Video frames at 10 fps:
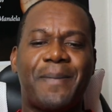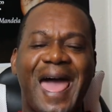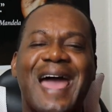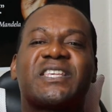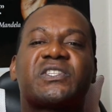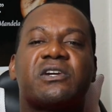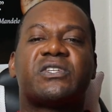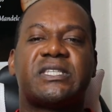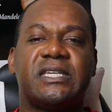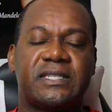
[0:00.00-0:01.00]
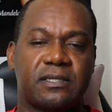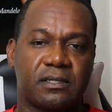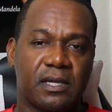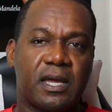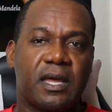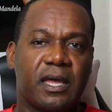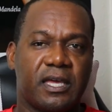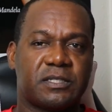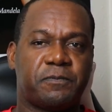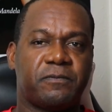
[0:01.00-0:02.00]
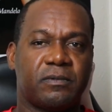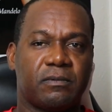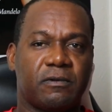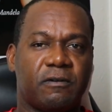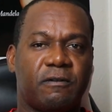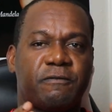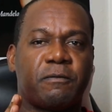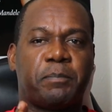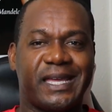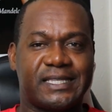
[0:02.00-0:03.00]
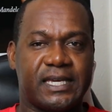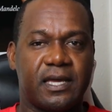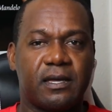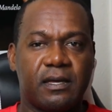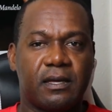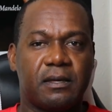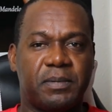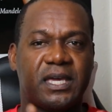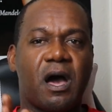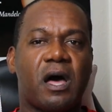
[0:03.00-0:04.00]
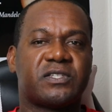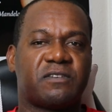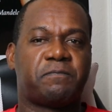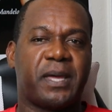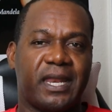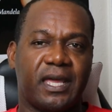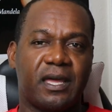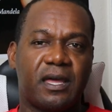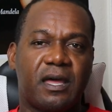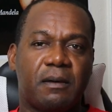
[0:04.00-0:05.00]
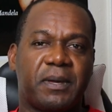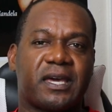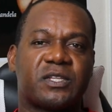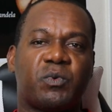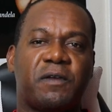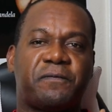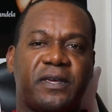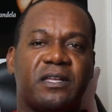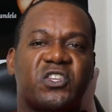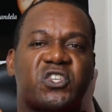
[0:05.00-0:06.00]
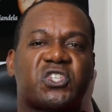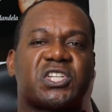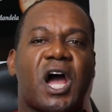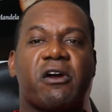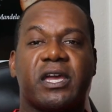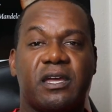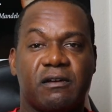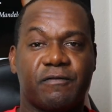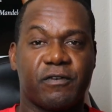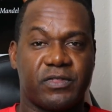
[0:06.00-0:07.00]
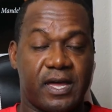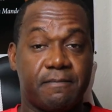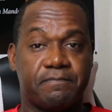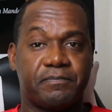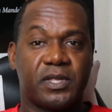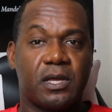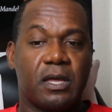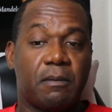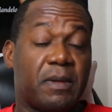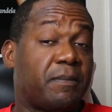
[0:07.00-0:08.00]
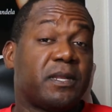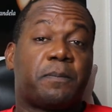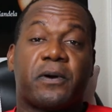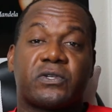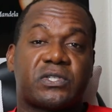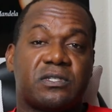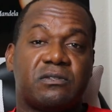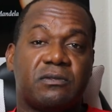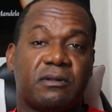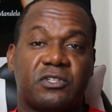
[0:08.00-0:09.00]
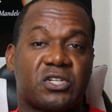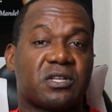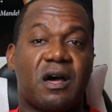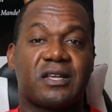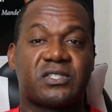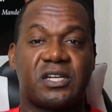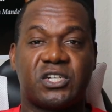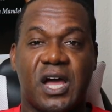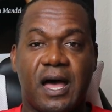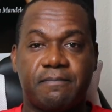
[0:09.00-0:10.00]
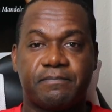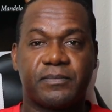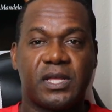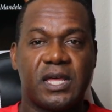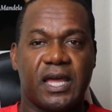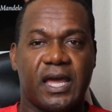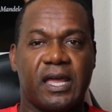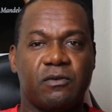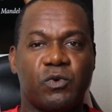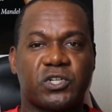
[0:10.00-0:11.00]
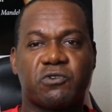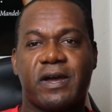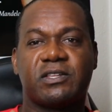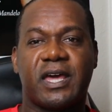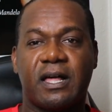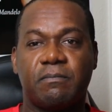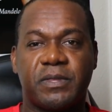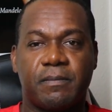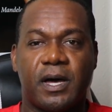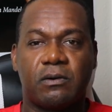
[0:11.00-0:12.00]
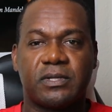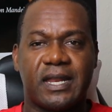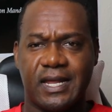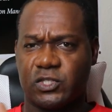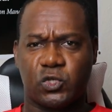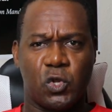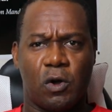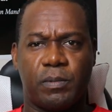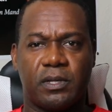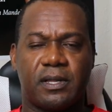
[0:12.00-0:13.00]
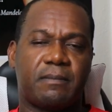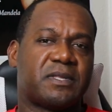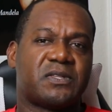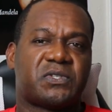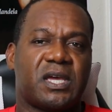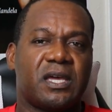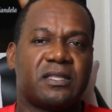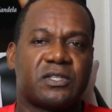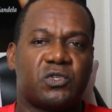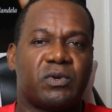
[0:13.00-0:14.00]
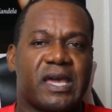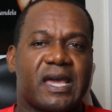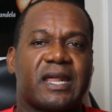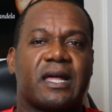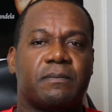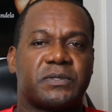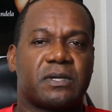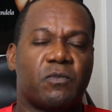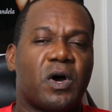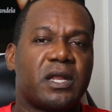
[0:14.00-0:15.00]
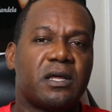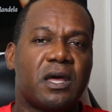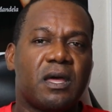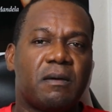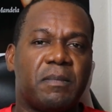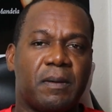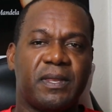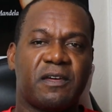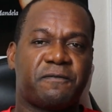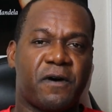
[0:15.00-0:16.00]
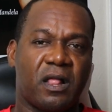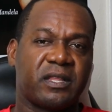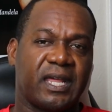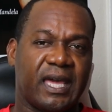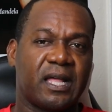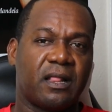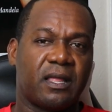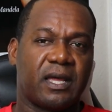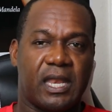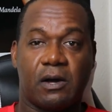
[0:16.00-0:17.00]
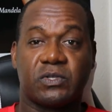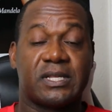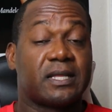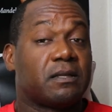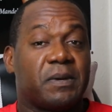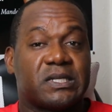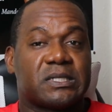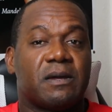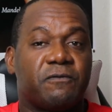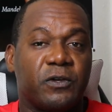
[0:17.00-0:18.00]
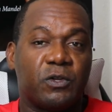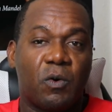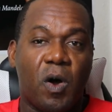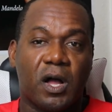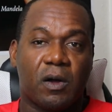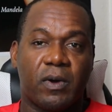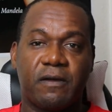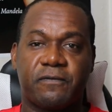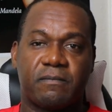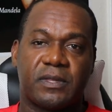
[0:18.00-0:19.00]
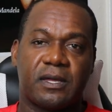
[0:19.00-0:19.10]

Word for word: past their season is for pity, because of pity, because we feel sorry for them. Maybe the person just lost their job and we're trying to help them out. And that's noble. I'm not saying that you can't help someone. Maybe they've fallen ill and that was not the best time for you to walk away from